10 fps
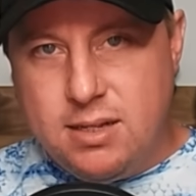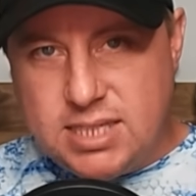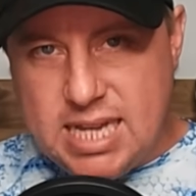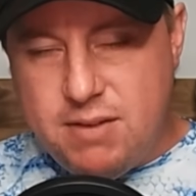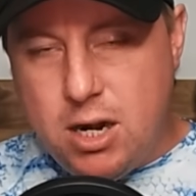
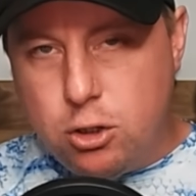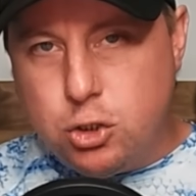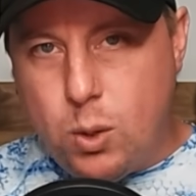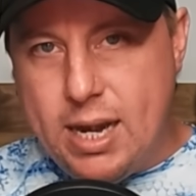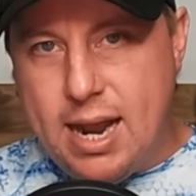seven
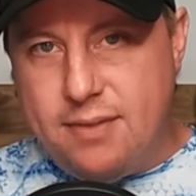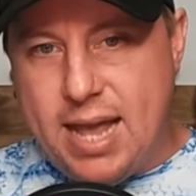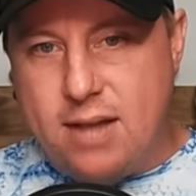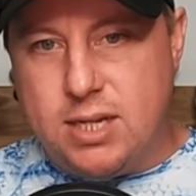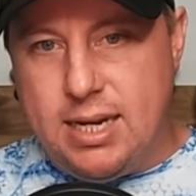hundred twenty-nine
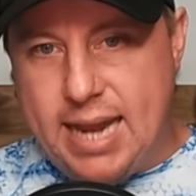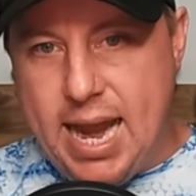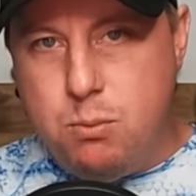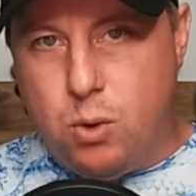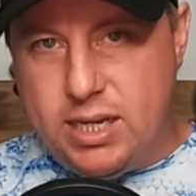thousand,
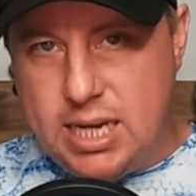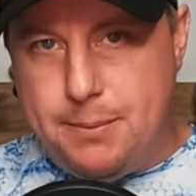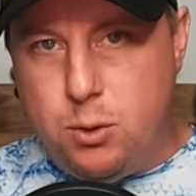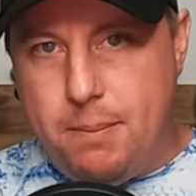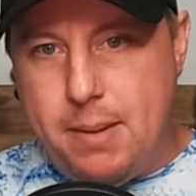game one,
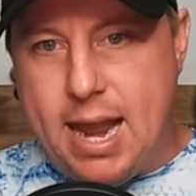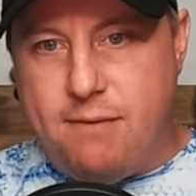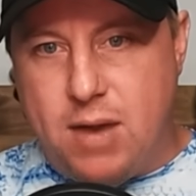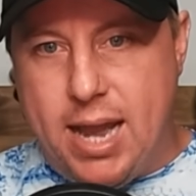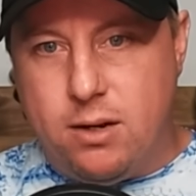W N B
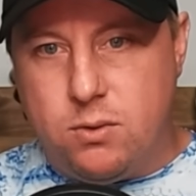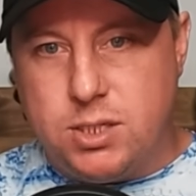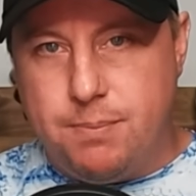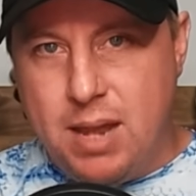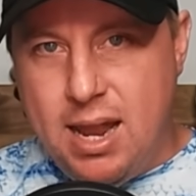A
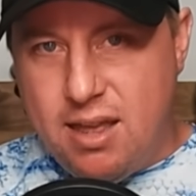Finals.